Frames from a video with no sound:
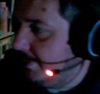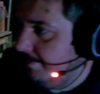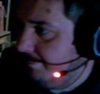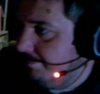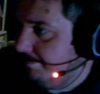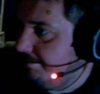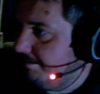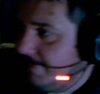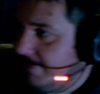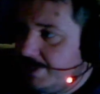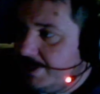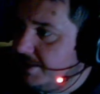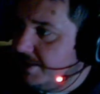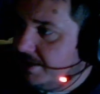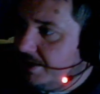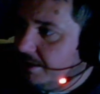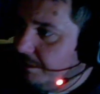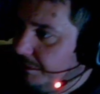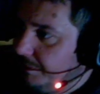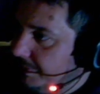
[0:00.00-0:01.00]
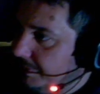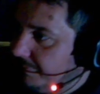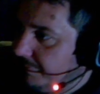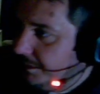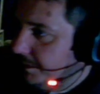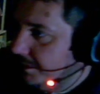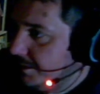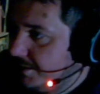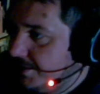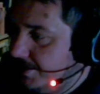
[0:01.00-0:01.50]
That's just going to be it for
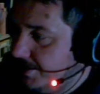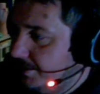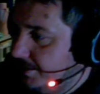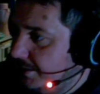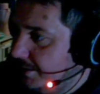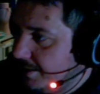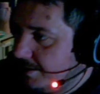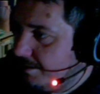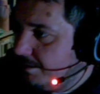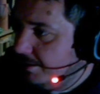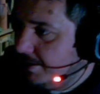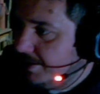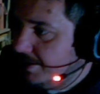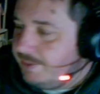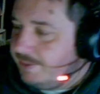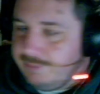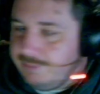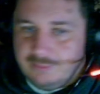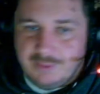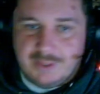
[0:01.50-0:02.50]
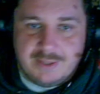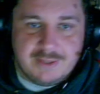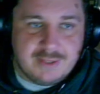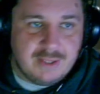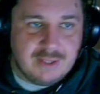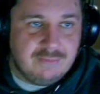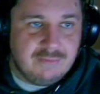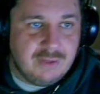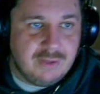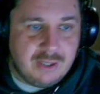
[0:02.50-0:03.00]
those two. That's pretty simple ones.
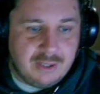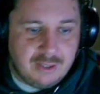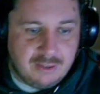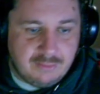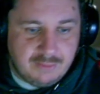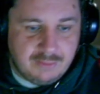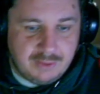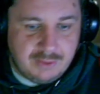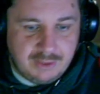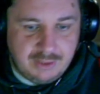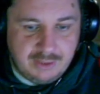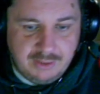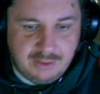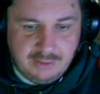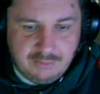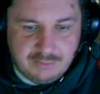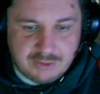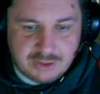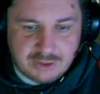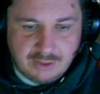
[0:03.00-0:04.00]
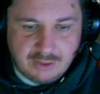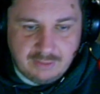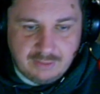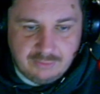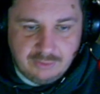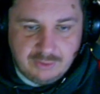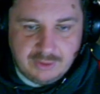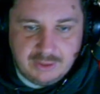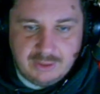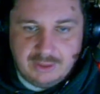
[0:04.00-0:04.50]
I've got another one there, which I'll have a
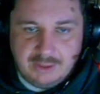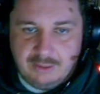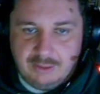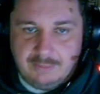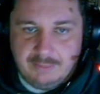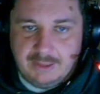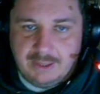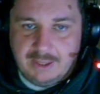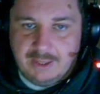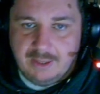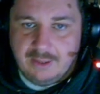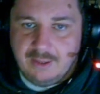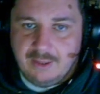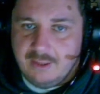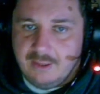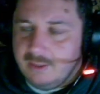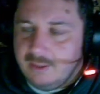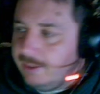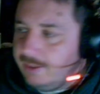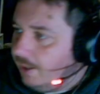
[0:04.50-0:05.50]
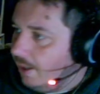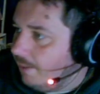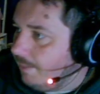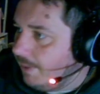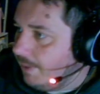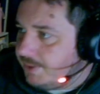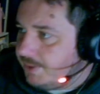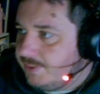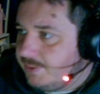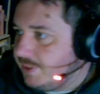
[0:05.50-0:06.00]
look at a little bit later. I
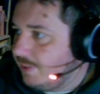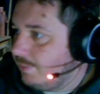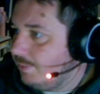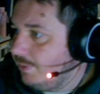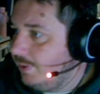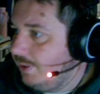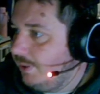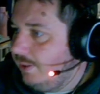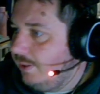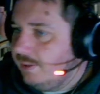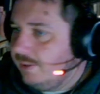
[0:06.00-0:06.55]
might do separately.